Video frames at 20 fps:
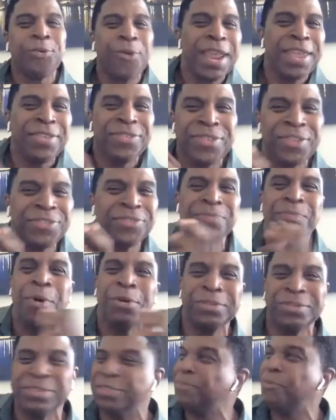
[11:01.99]
craziest,
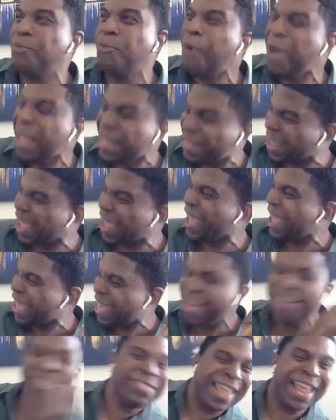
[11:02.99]
most what the
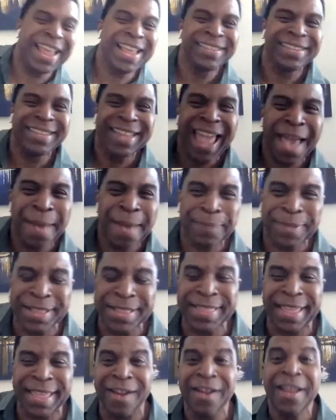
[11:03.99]
hell thing can
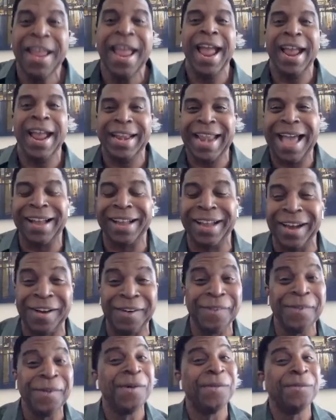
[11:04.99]
happen there. And I
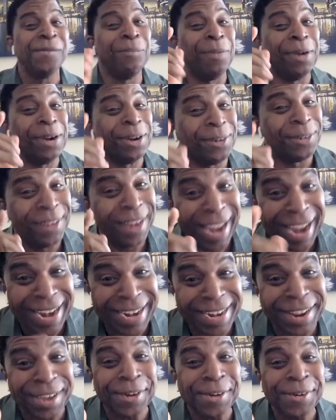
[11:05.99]
go, but
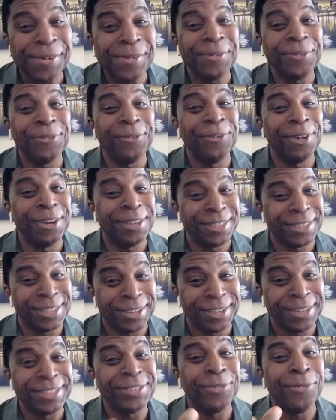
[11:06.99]
Orlando was
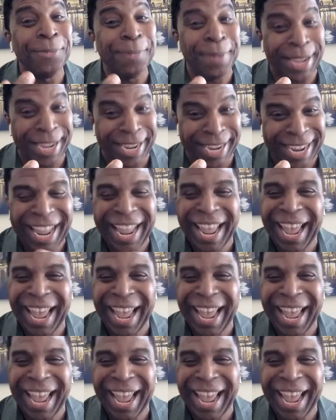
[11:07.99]
good to me.